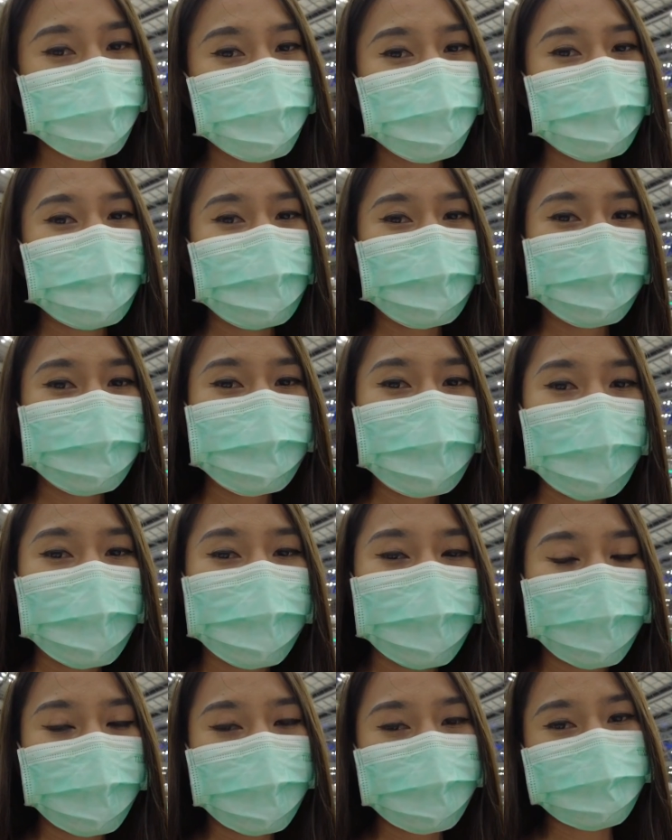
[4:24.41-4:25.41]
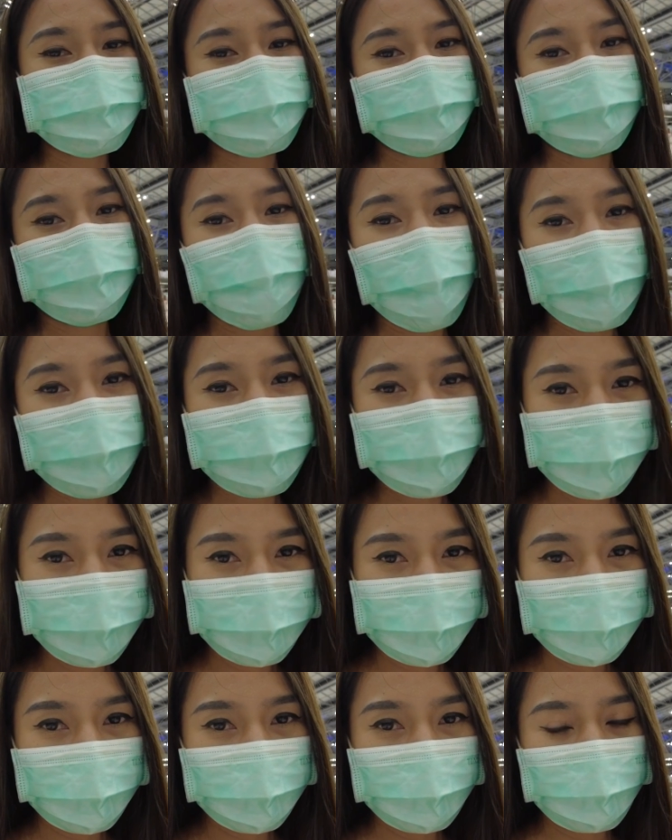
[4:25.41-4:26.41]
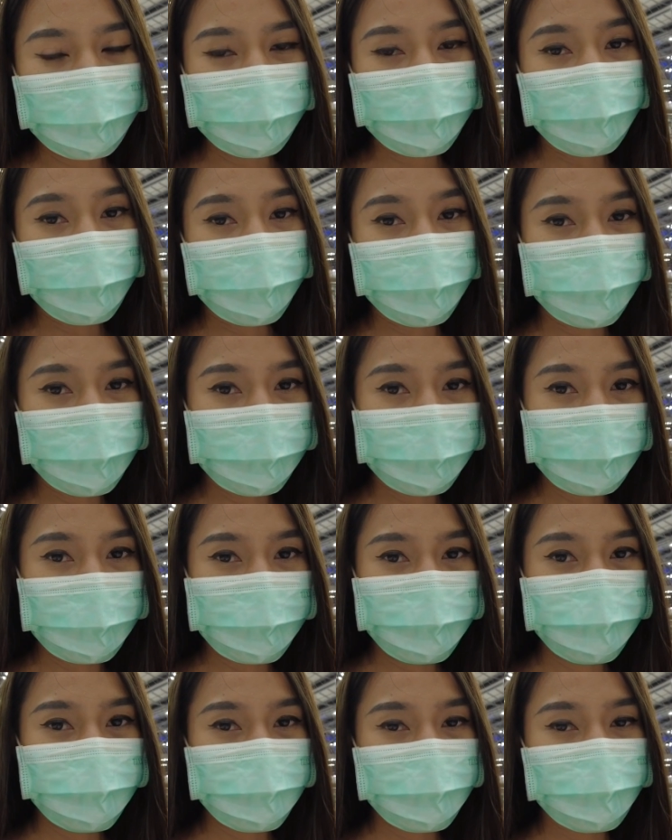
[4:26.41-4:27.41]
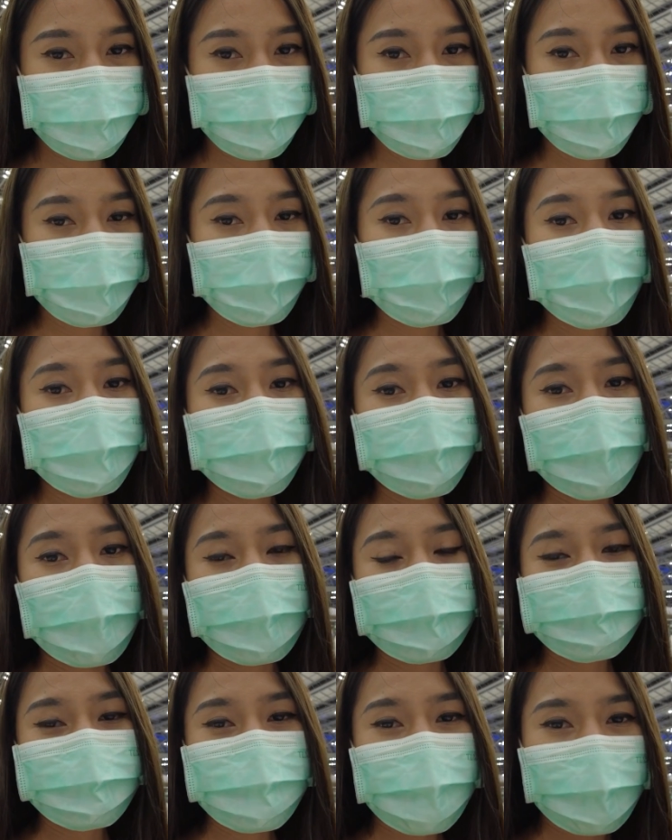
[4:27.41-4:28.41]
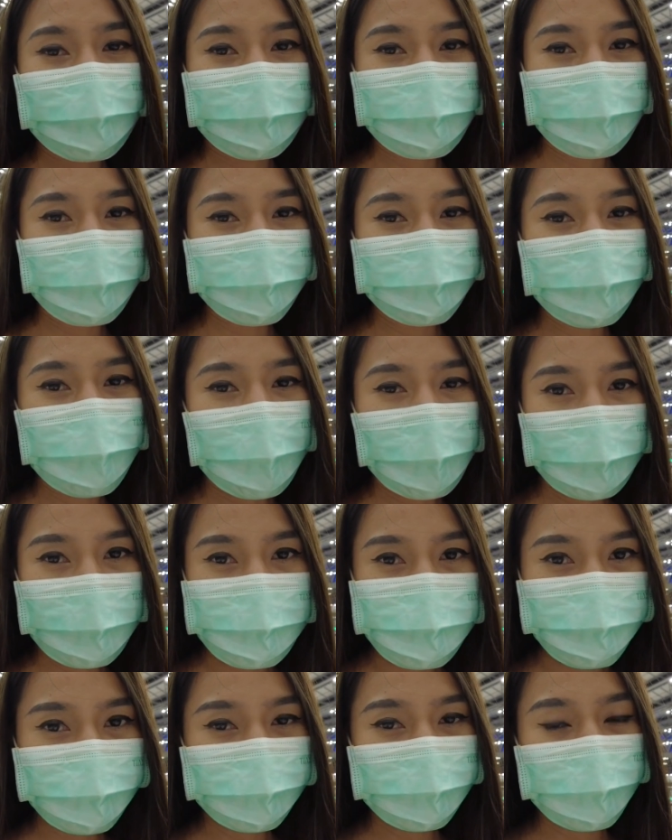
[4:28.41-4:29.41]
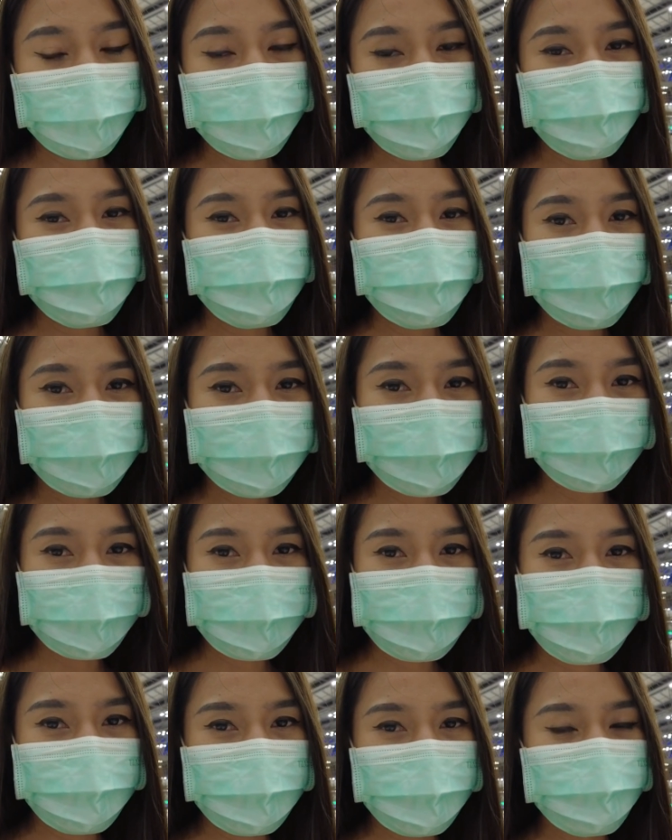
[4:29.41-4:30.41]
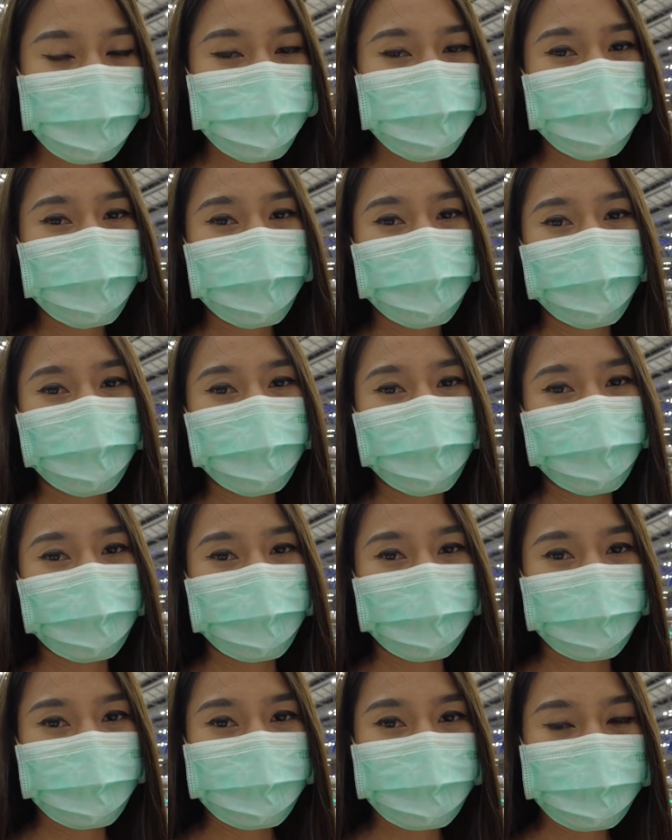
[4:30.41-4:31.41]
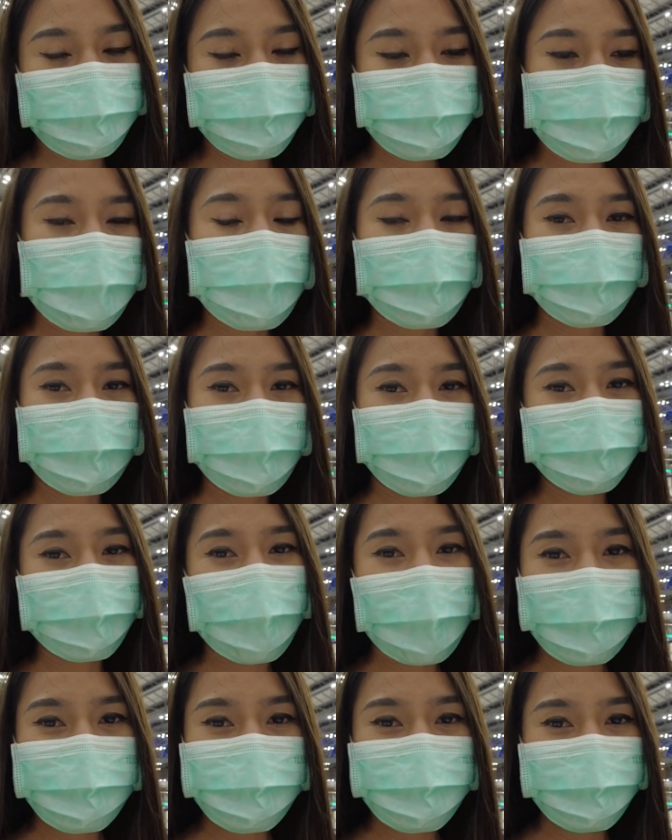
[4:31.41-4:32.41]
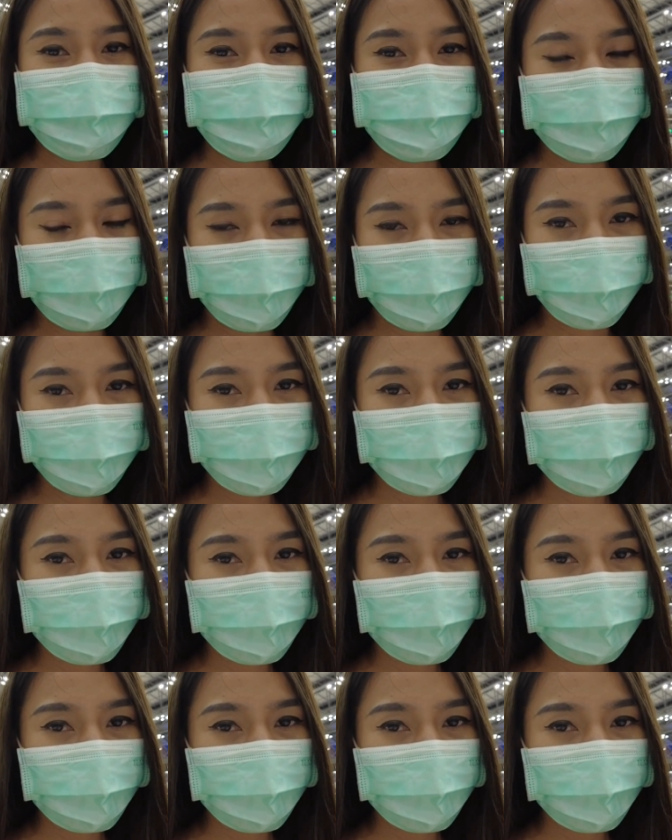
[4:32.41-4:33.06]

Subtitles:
You can download the paperwork and documentation by Thailand Pass for submitted to the Thailand Pass system,